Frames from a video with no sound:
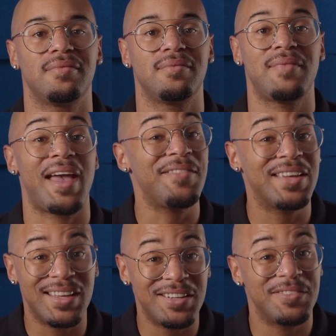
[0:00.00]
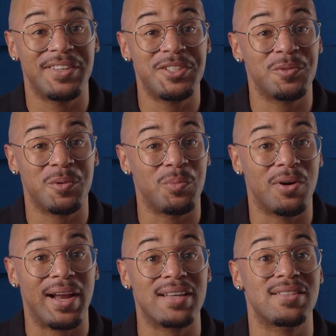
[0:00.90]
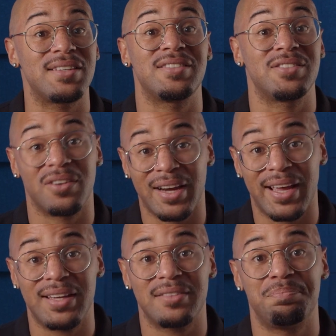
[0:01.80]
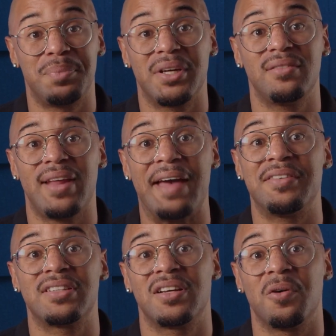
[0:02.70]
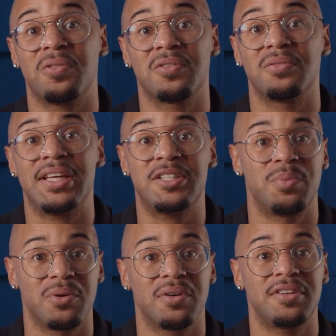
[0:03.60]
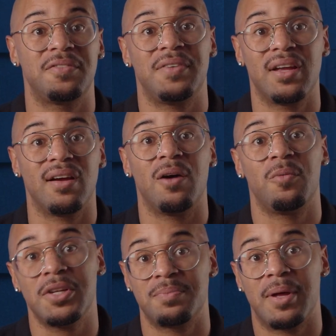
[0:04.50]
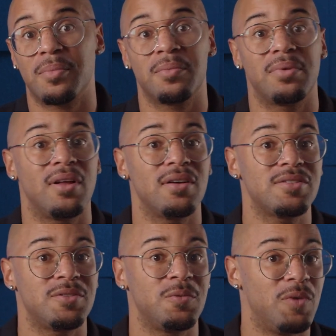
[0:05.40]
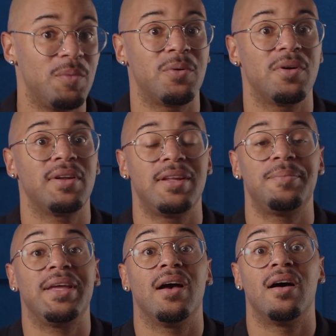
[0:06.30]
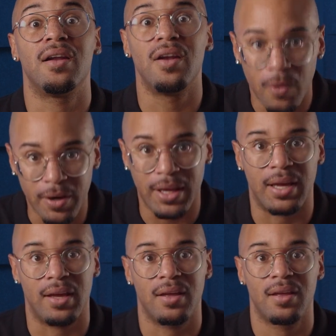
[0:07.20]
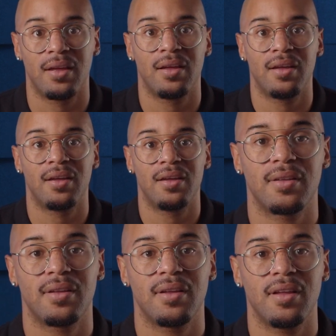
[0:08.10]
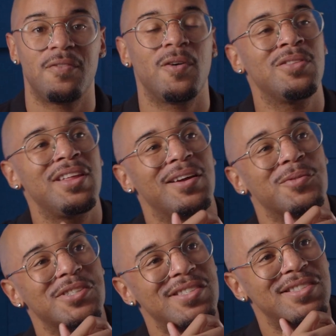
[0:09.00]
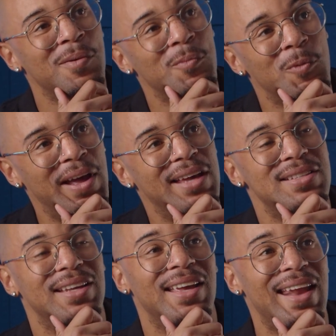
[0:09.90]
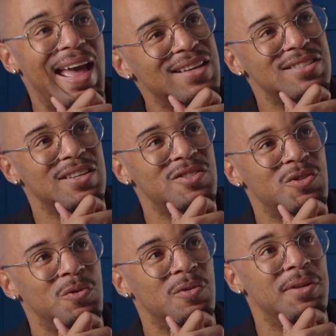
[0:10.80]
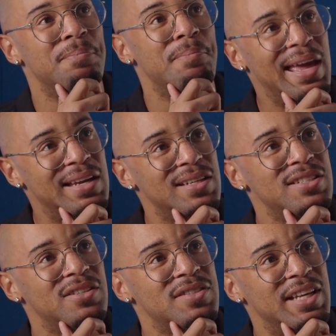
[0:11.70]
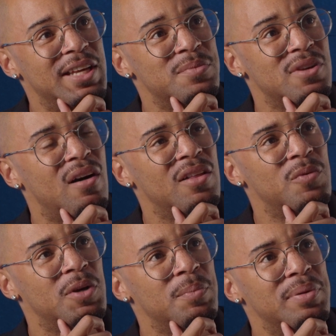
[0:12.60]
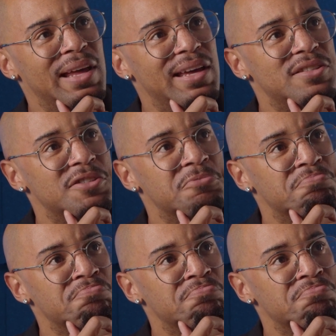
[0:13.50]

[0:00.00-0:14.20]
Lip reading: Having individual board access is great, but having to go through each board to figure out which member belongs to what board can be annoying. If only there was some way to get access to and manage your teams all in one place.